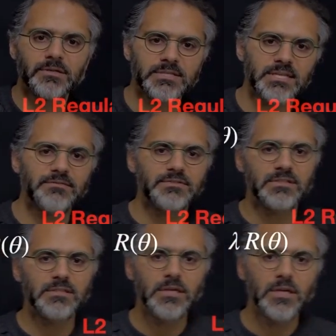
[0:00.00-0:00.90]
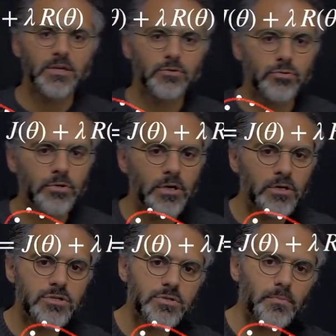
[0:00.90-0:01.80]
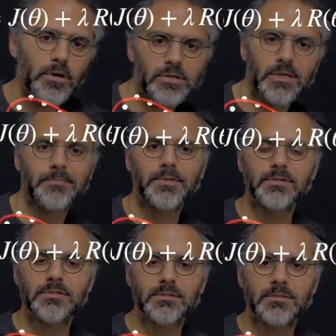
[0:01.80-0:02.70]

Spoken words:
70 to small numbers.